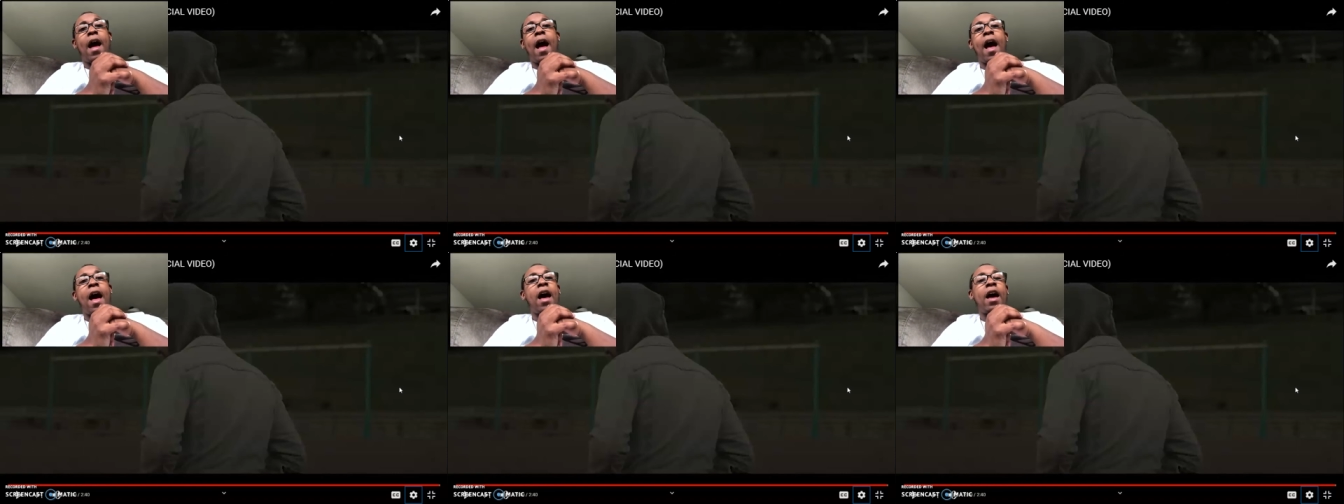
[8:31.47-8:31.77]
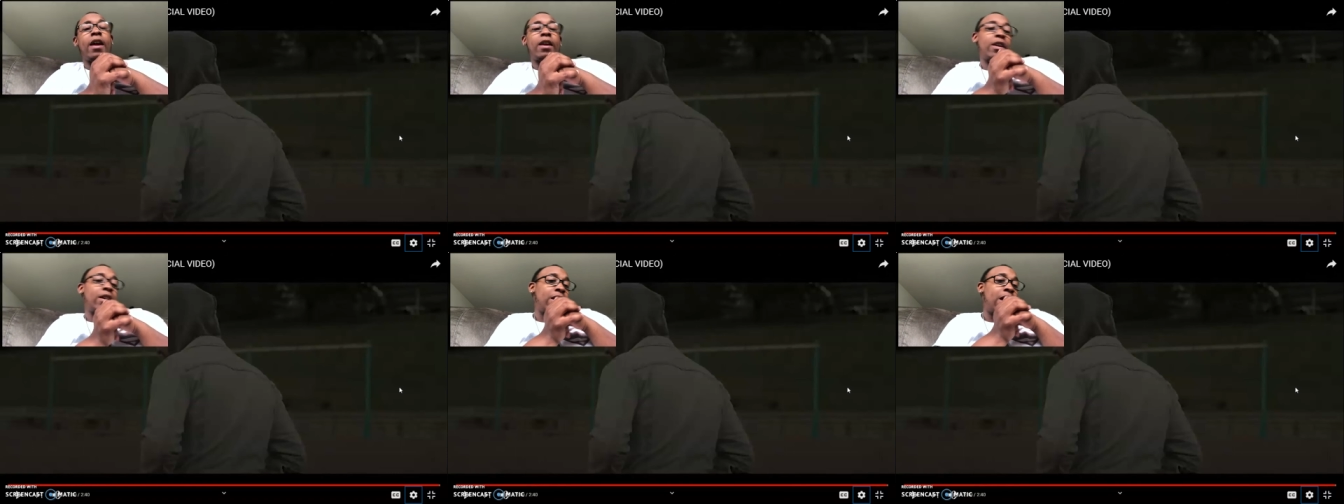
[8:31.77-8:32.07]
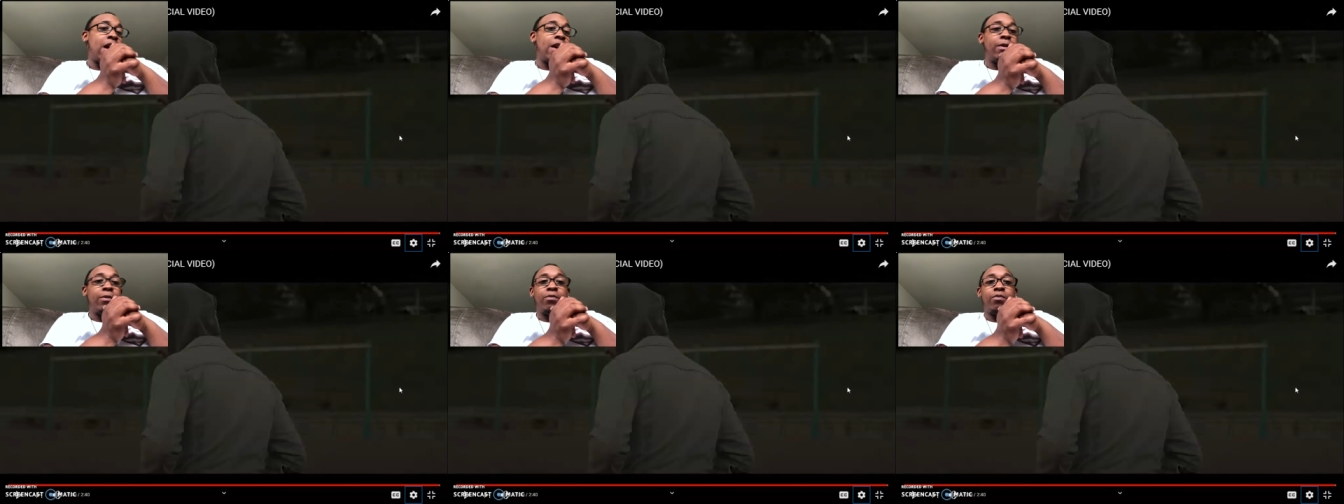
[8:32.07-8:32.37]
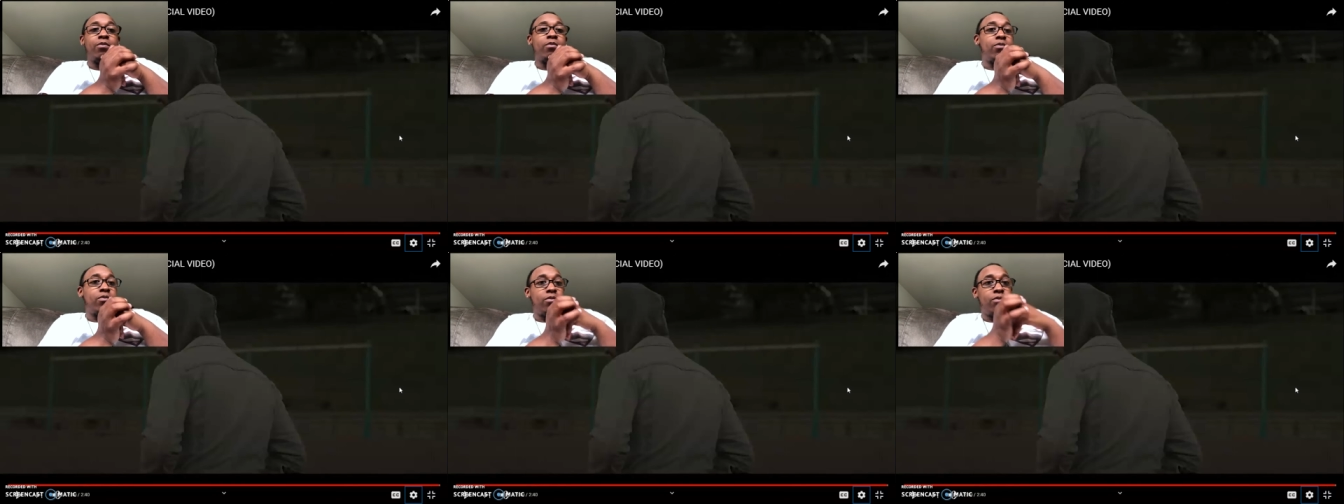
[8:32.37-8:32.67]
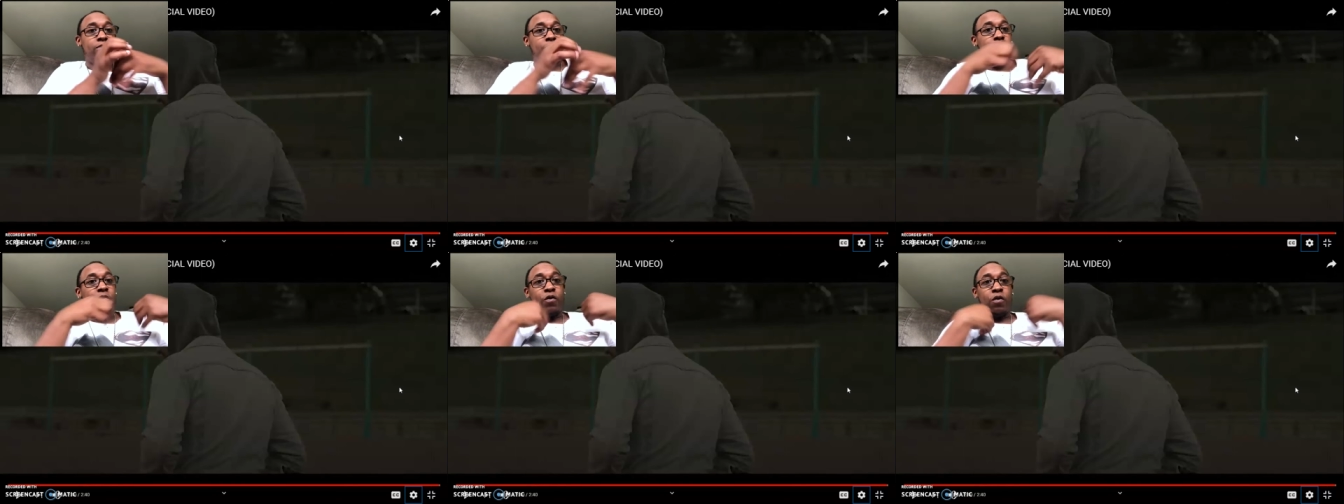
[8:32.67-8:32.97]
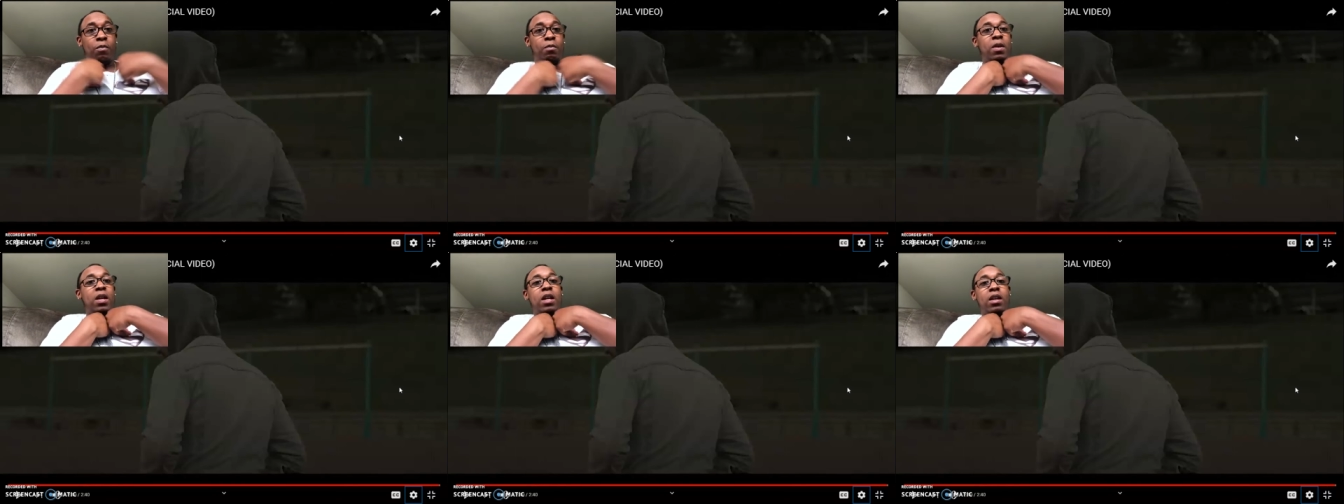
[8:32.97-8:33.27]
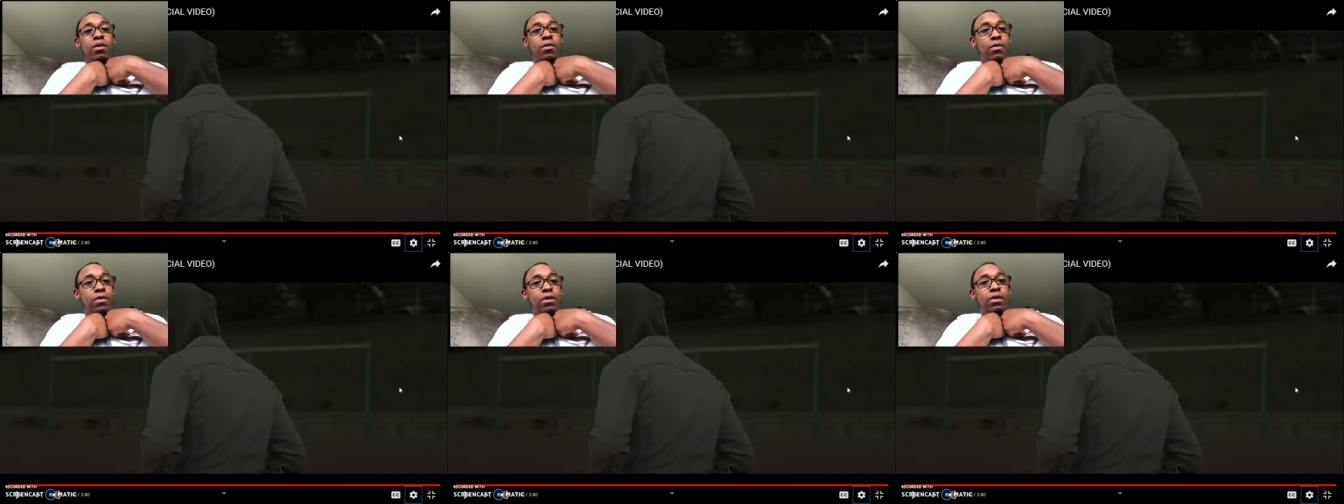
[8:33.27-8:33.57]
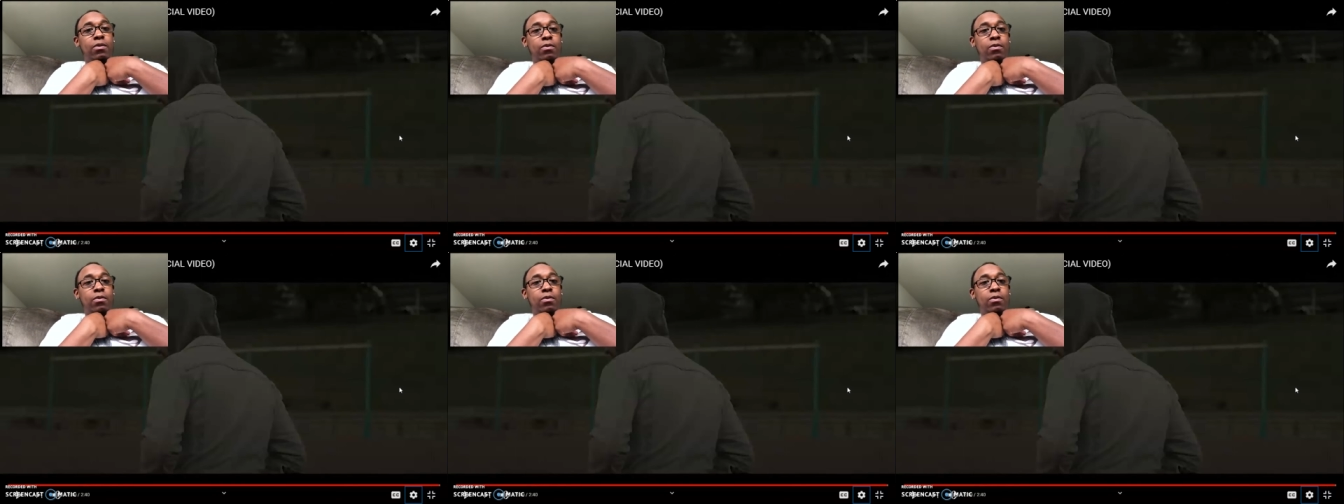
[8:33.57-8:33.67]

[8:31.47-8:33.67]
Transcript: I hey, for me.